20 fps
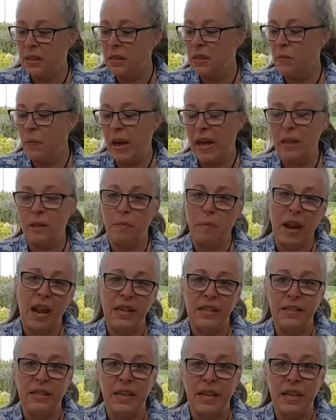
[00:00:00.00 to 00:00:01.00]
It's about the
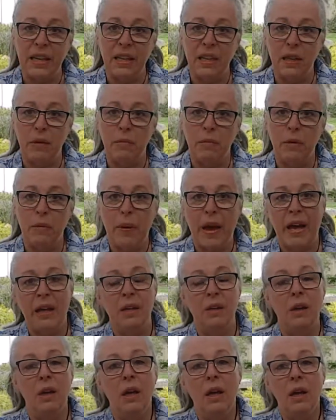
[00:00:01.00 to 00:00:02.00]
plastic in them, about